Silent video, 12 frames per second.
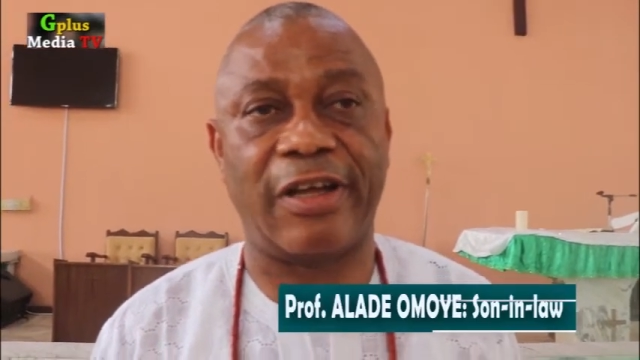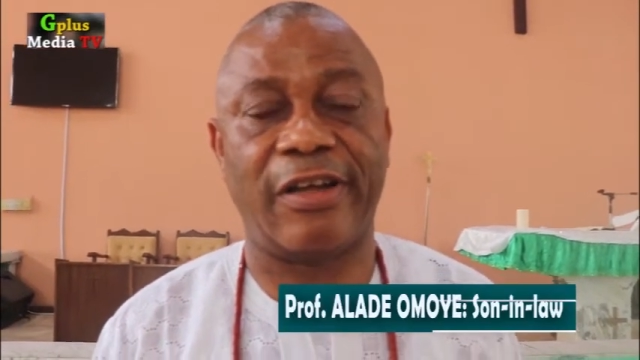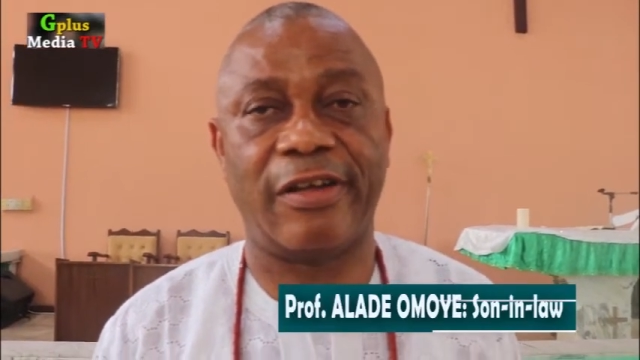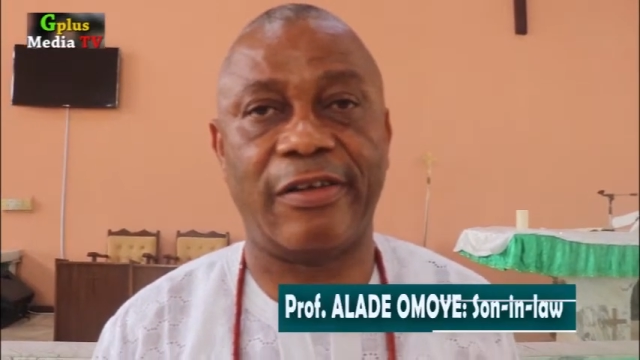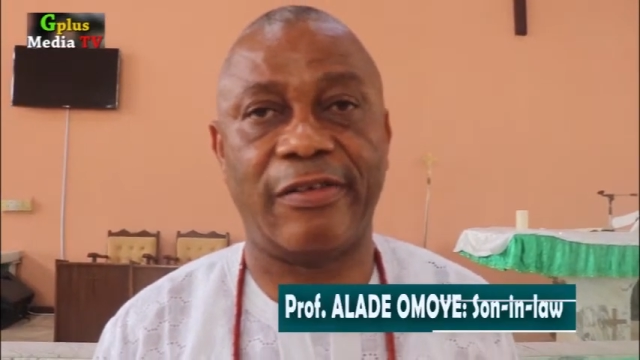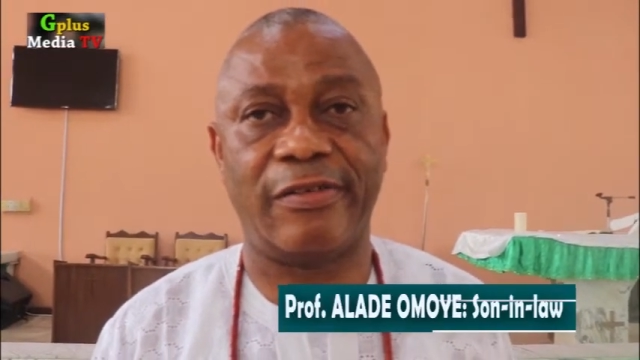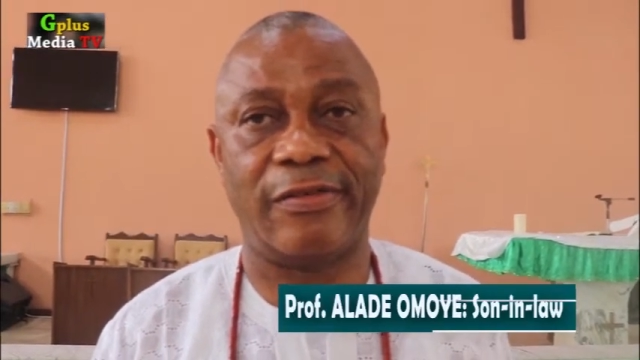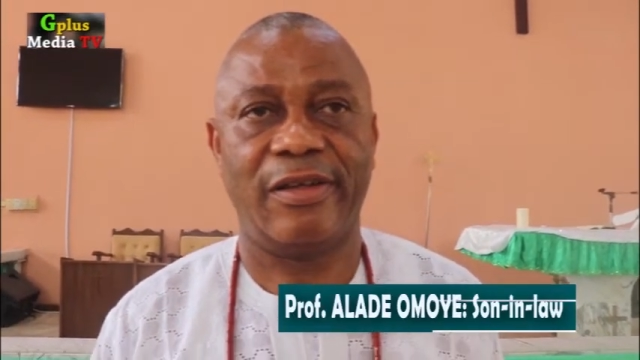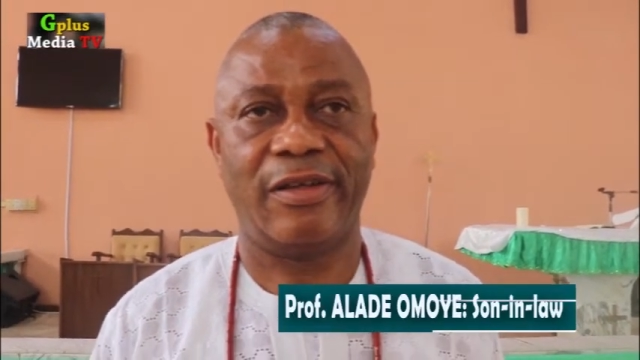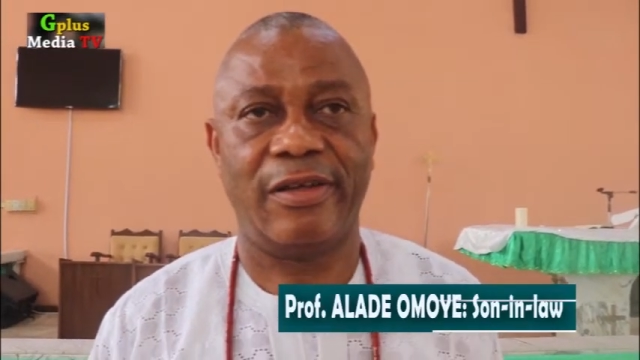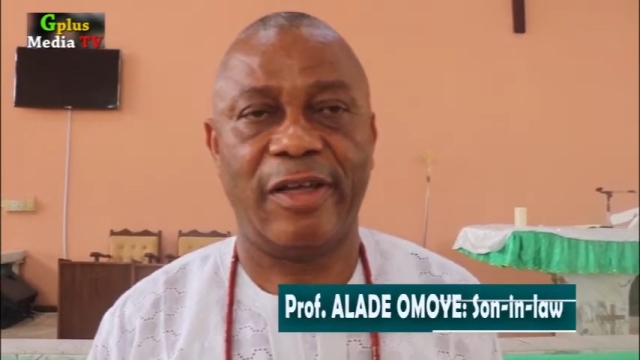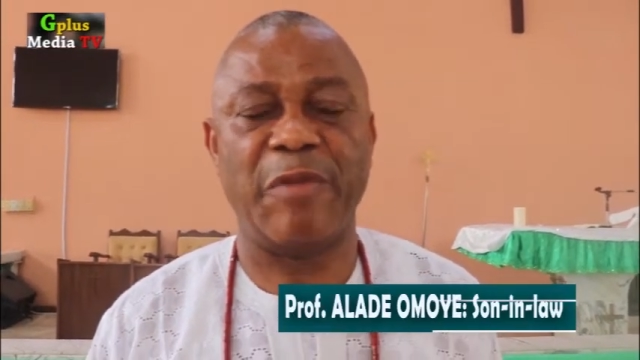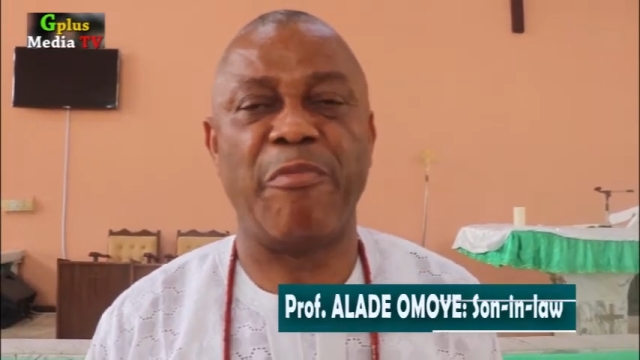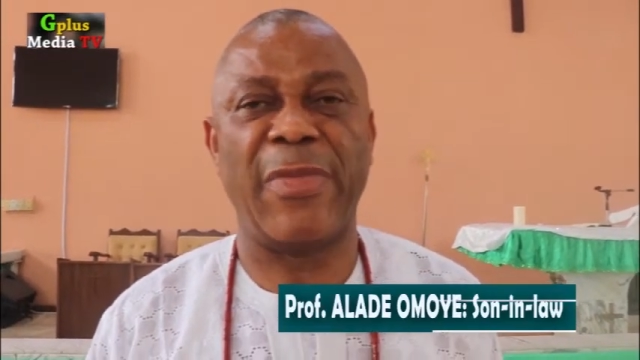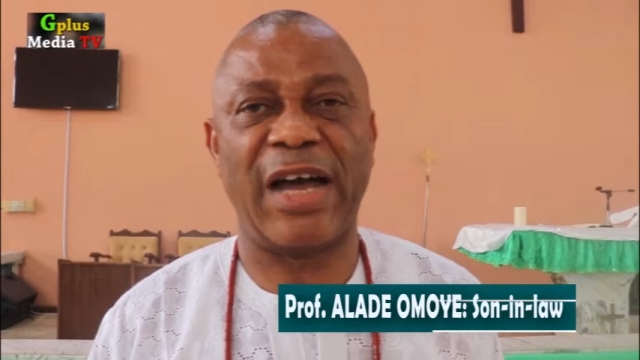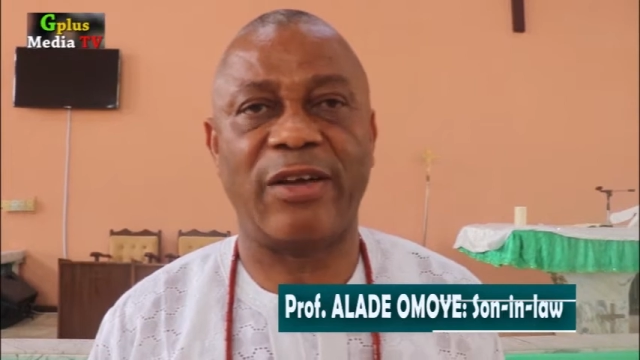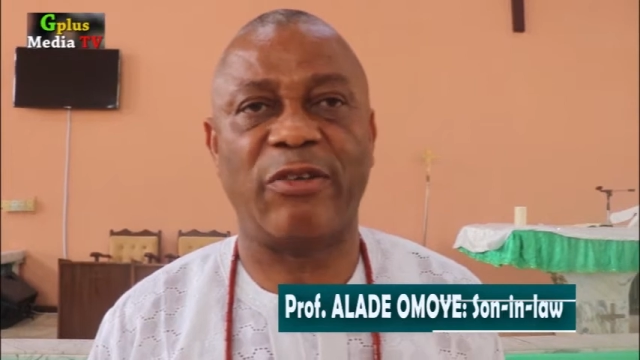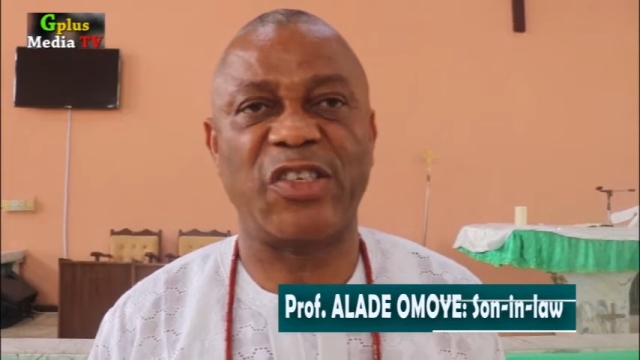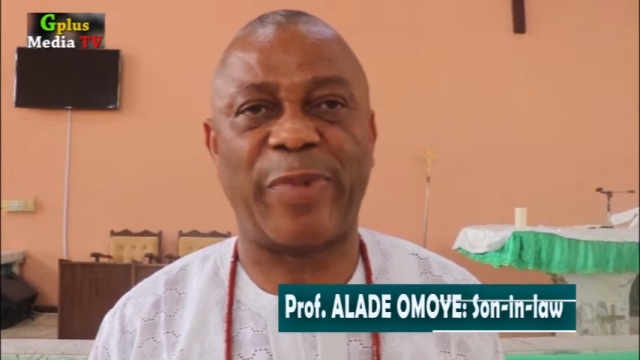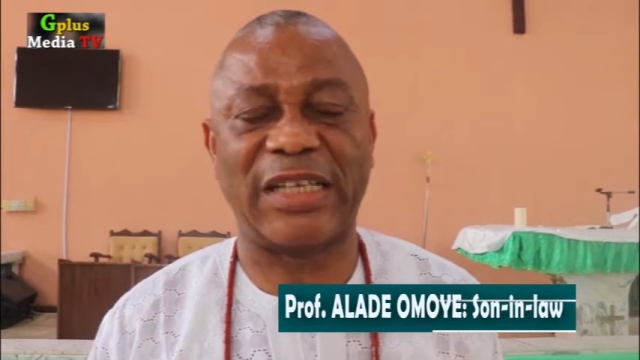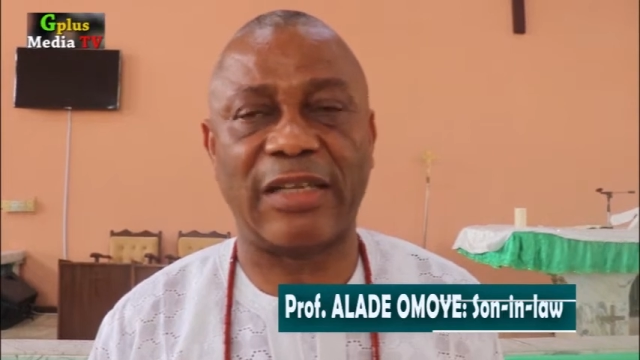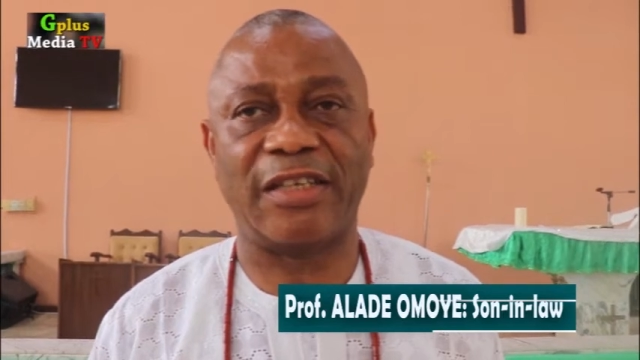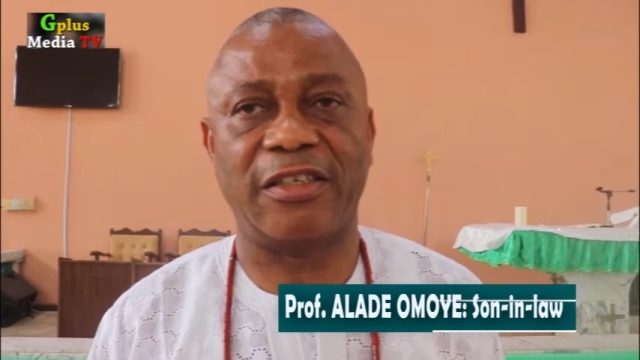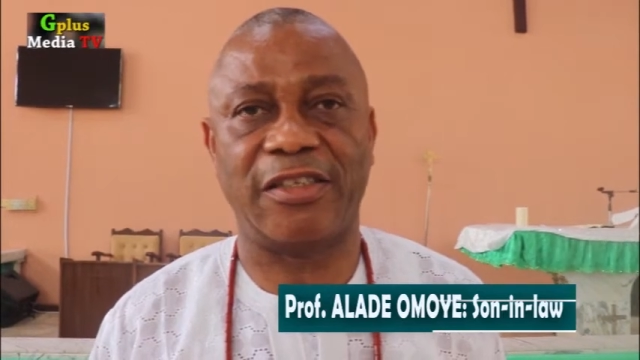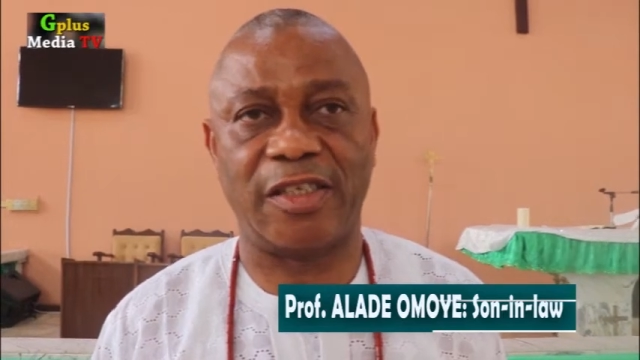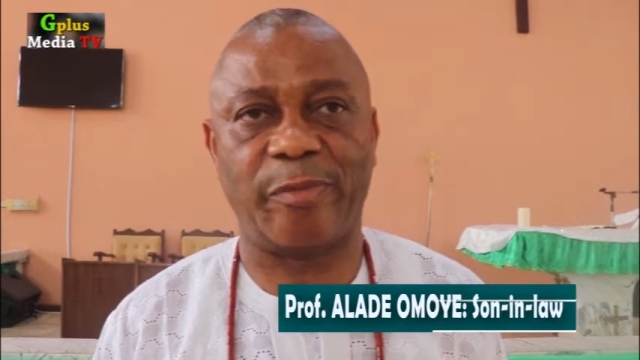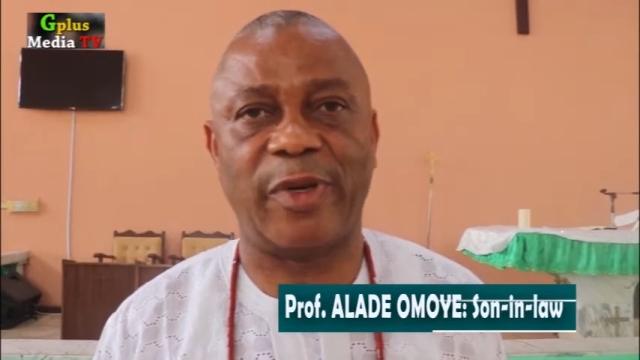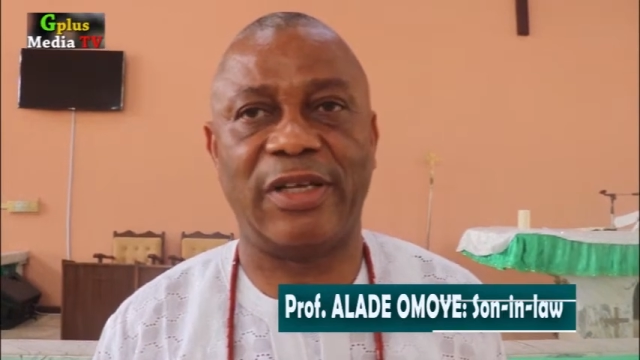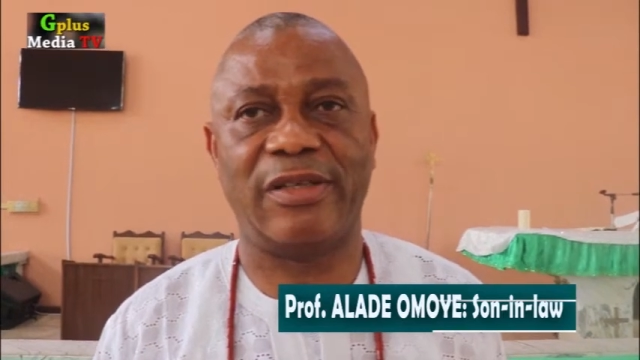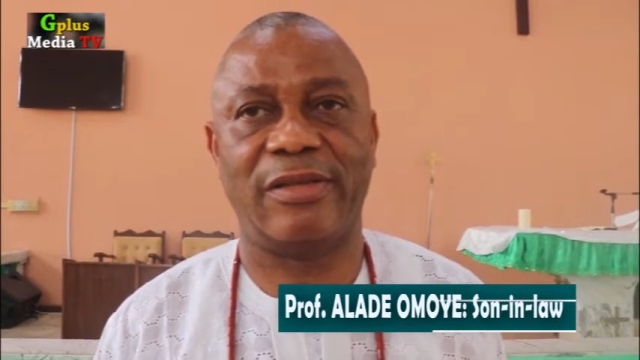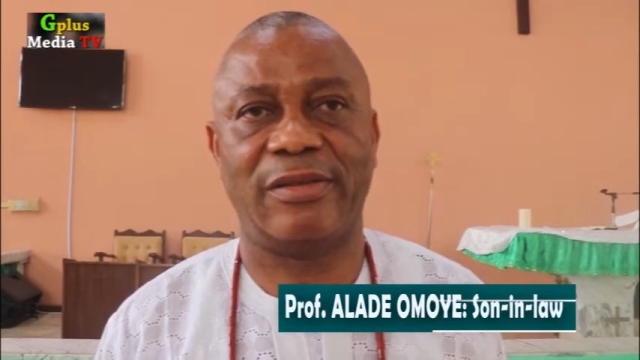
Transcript: A man of Spartan discipline.